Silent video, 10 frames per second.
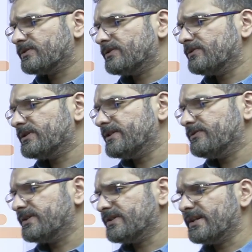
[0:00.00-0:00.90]
usually
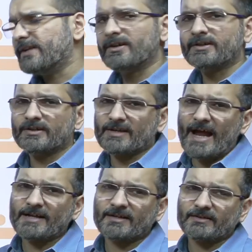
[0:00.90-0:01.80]
UGC net and
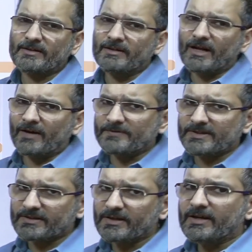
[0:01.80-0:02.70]
CLAT
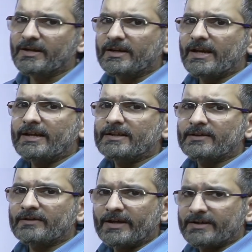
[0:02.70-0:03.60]
loves
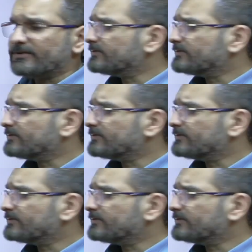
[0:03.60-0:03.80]
anything relating